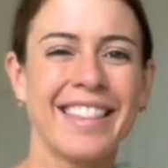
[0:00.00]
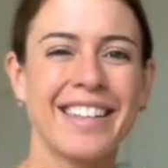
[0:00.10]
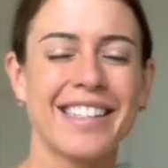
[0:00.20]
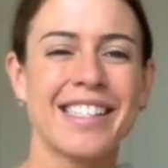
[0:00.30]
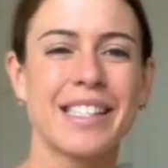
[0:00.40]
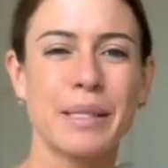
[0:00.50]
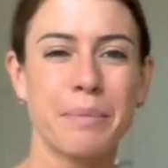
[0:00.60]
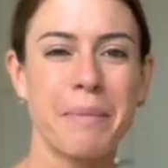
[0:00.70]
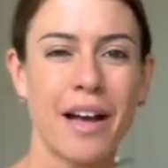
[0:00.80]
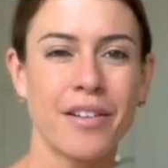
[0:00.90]
the
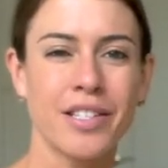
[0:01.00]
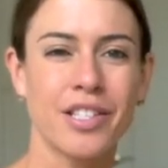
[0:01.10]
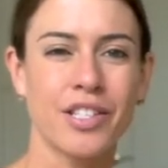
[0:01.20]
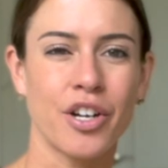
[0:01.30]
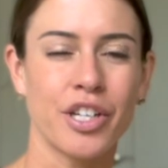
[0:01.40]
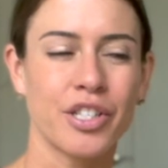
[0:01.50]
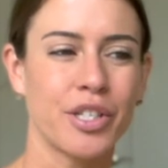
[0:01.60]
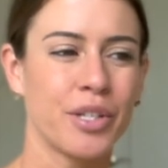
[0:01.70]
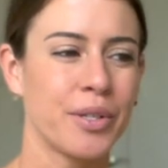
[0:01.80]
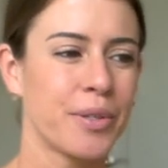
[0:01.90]
smells start
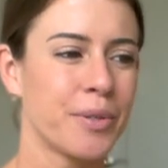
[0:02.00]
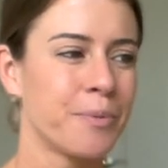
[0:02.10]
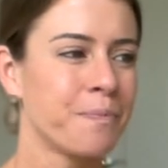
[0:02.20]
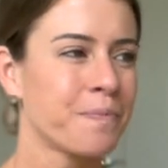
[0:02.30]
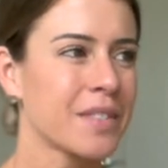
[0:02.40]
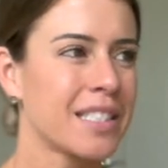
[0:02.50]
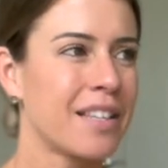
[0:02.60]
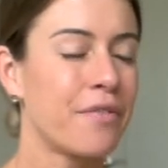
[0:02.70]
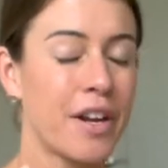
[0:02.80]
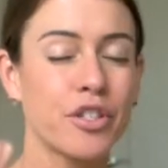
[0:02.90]
to,
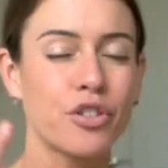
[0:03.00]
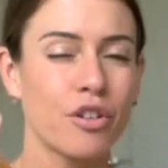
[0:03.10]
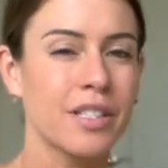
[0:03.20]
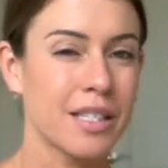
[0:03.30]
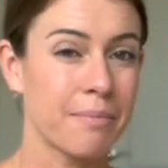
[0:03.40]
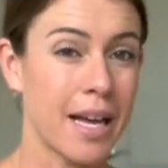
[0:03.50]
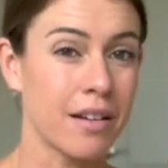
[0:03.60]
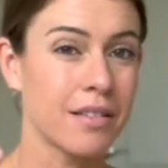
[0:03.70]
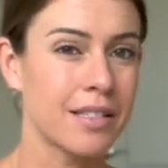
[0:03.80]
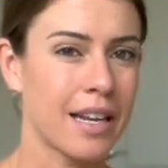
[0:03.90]
the very strong
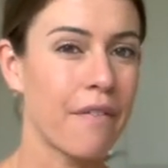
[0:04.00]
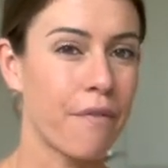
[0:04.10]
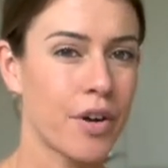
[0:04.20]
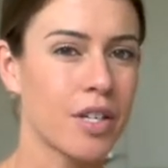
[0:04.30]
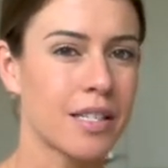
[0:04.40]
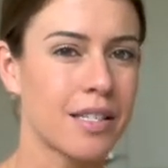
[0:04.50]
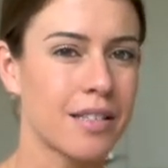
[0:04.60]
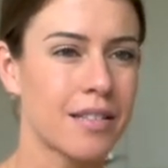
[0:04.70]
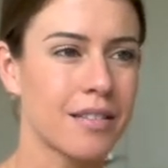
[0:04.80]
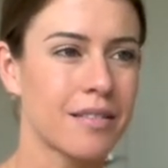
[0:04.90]
smells that I
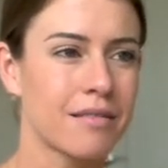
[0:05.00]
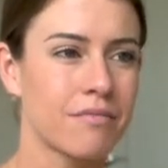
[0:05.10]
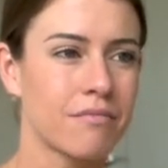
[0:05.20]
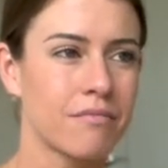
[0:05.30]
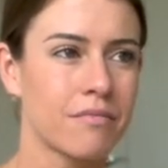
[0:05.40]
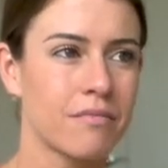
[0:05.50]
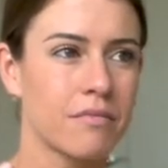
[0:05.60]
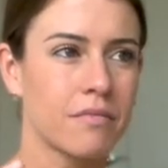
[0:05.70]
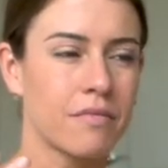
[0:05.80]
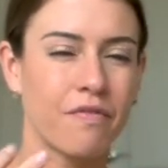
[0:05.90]
first
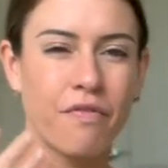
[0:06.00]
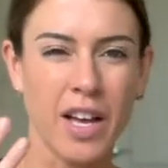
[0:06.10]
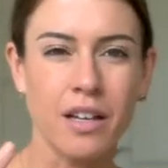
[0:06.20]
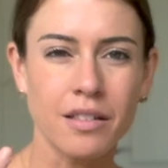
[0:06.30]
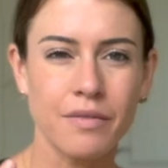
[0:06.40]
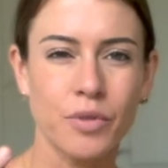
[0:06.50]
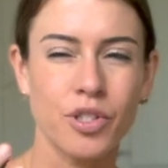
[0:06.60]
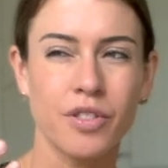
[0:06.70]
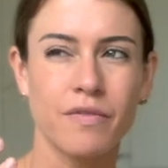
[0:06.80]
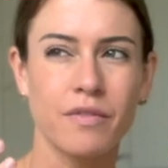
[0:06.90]
felt
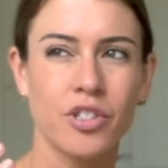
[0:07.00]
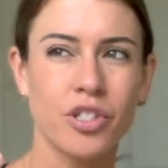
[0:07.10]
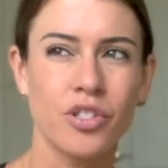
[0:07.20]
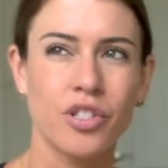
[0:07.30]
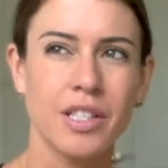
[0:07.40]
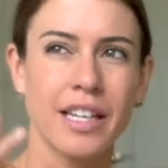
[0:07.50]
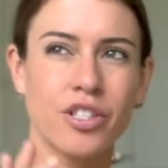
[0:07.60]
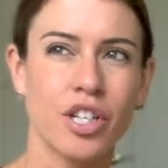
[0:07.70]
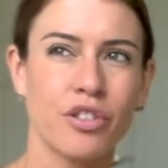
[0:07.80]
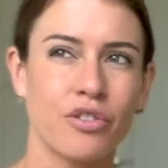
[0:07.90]
was just, just like
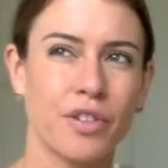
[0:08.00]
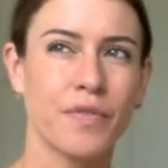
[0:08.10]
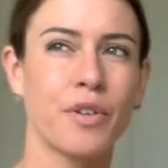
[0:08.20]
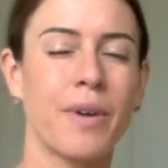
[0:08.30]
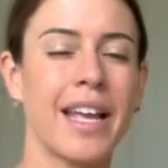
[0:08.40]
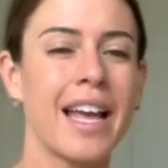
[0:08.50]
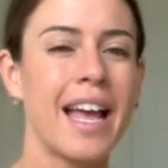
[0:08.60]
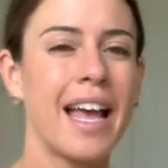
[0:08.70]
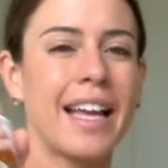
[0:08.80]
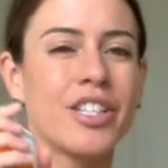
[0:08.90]
start to drift away
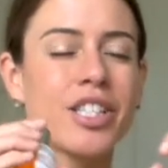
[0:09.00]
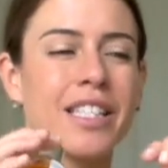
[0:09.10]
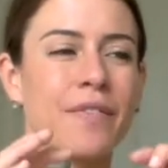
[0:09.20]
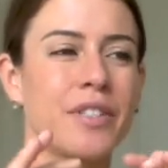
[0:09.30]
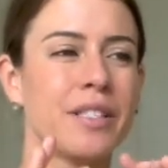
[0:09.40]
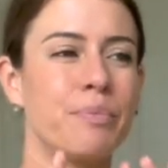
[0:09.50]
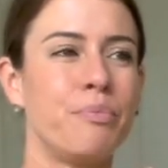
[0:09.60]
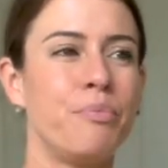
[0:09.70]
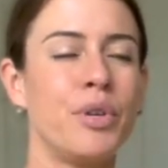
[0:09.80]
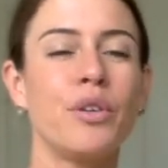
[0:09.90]
and just left this
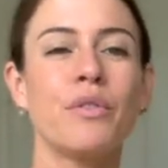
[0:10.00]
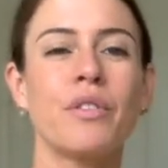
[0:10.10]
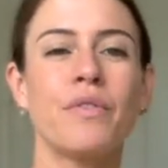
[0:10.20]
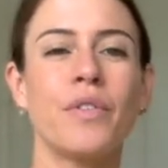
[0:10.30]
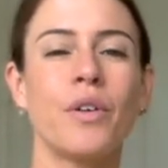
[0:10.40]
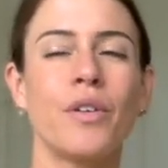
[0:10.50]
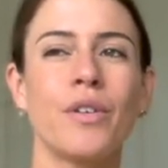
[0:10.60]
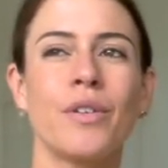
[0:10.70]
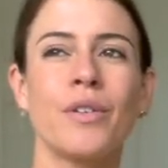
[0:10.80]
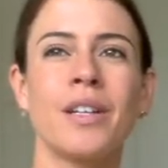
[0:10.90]

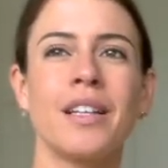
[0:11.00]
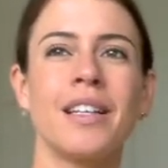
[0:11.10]
beautiful,